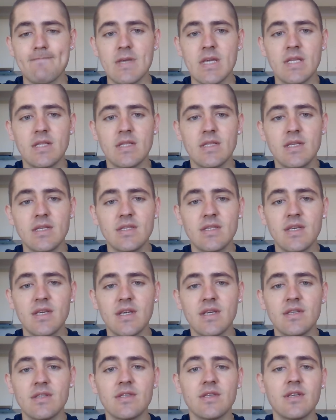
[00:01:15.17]
in this
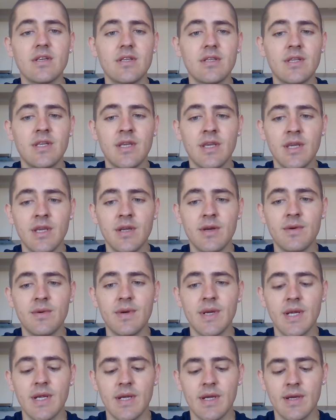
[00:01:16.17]
case,
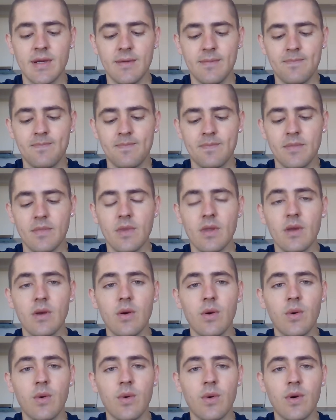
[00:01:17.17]
adhering
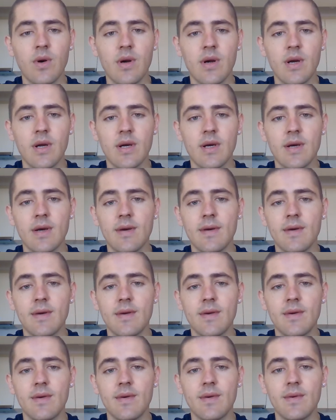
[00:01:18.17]
or uh,
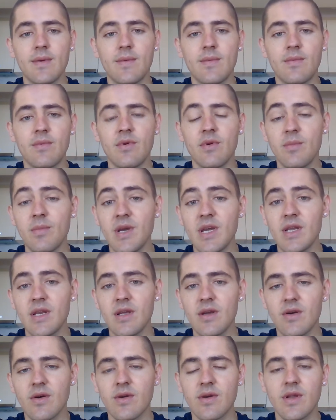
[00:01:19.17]

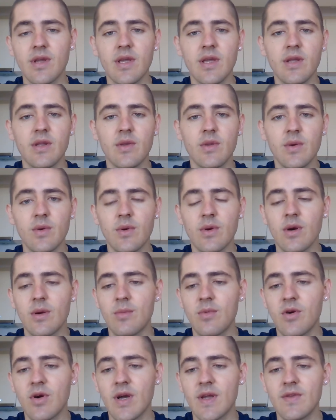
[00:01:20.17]
remaining on a low
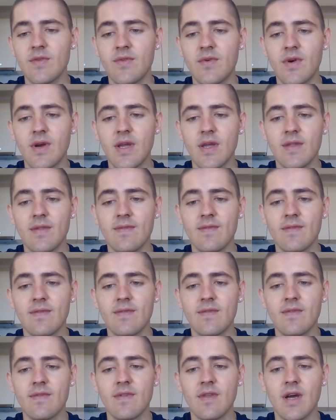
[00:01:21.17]
carbohydrate
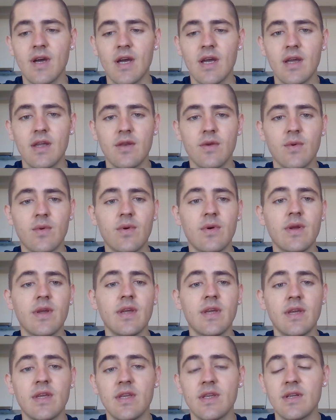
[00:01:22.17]
diet or
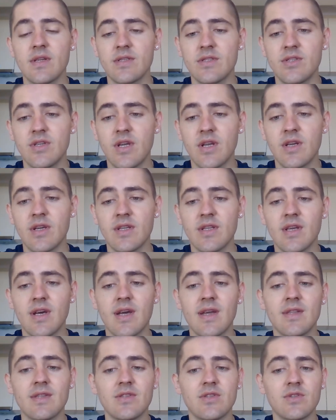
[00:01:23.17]
a ketogenic
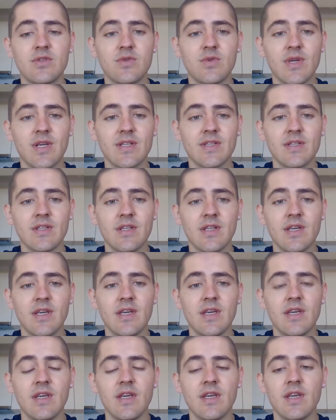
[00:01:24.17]
diet
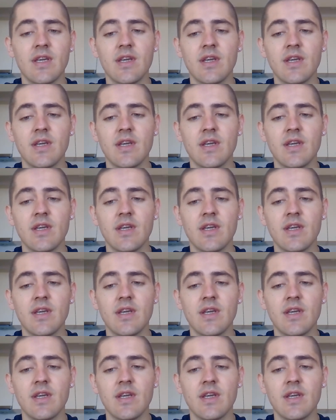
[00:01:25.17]
strictly